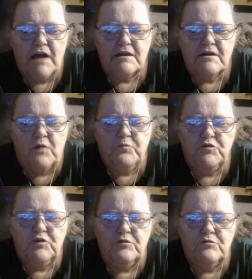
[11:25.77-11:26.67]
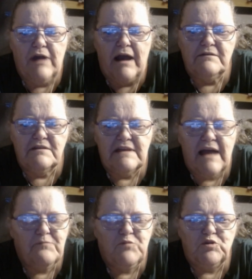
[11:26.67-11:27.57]
a couple rounds,
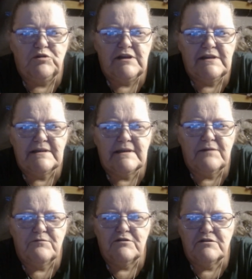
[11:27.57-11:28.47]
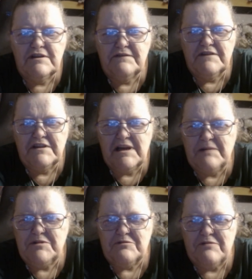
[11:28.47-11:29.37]
not bullets, they were different
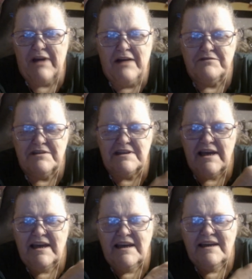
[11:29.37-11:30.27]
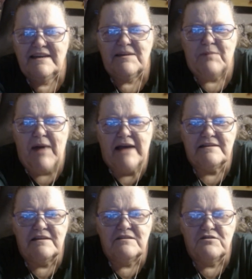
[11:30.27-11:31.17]
types of rounds, in the
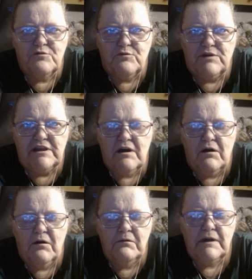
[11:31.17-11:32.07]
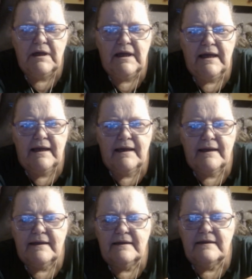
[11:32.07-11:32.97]
passenger window.
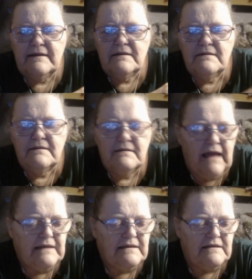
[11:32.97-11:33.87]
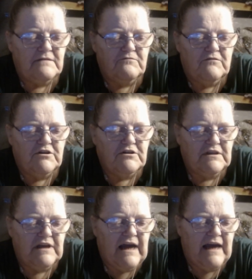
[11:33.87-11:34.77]
And that didn't work.
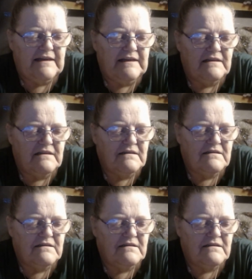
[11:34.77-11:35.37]
The guy didn't